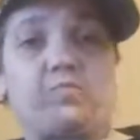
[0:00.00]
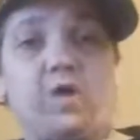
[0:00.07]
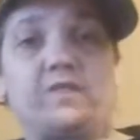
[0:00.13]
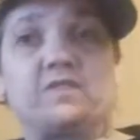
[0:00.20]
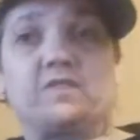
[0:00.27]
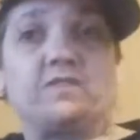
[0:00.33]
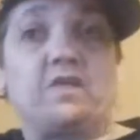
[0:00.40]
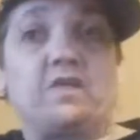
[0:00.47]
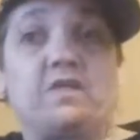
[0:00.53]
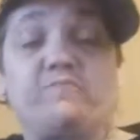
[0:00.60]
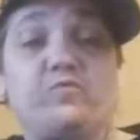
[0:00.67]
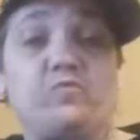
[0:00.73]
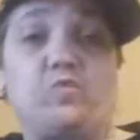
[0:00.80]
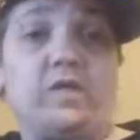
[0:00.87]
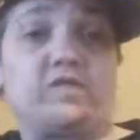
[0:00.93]
And then if you
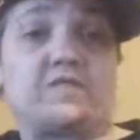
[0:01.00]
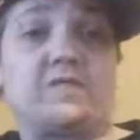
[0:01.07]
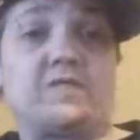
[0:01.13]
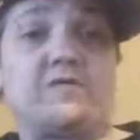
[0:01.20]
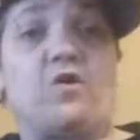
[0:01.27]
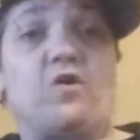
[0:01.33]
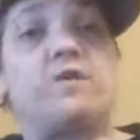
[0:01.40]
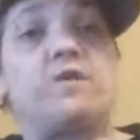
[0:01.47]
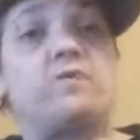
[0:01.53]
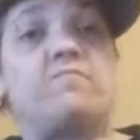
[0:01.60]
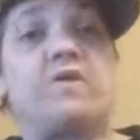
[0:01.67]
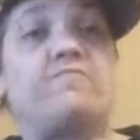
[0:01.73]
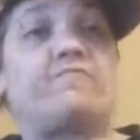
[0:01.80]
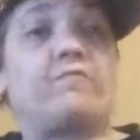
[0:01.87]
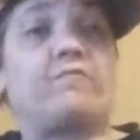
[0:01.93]
want to sell it on eBay
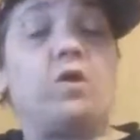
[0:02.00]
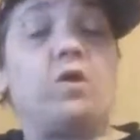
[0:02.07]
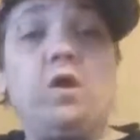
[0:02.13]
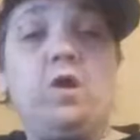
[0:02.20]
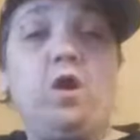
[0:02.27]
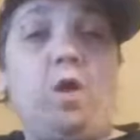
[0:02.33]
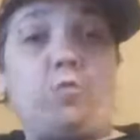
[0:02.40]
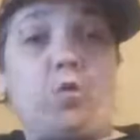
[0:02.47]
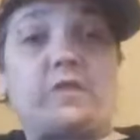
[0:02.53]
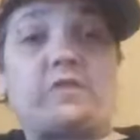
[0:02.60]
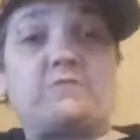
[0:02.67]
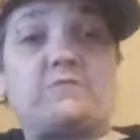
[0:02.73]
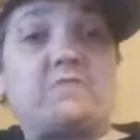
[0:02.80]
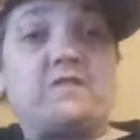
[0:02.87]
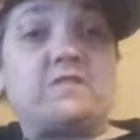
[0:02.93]
for a more
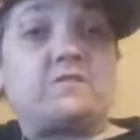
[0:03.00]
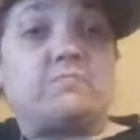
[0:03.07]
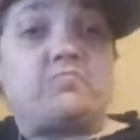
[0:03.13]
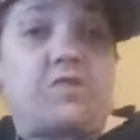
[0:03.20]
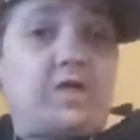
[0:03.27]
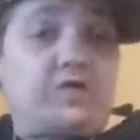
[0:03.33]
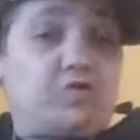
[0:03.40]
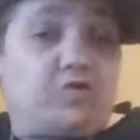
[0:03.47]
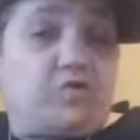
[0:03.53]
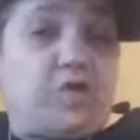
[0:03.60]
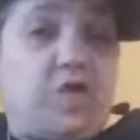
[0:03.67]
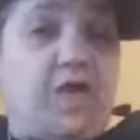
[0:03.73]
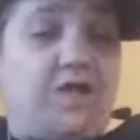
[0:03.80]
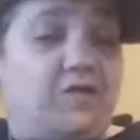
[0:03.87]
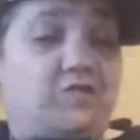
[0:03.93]
expensive price, you can.
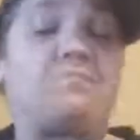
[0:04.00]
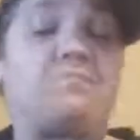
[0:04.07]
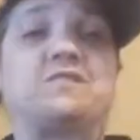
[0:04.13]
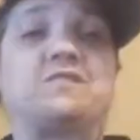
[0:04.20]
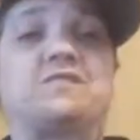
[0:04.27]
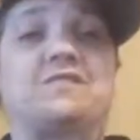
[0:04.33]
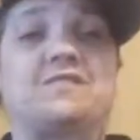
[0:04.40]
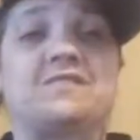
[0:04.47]
That's your business.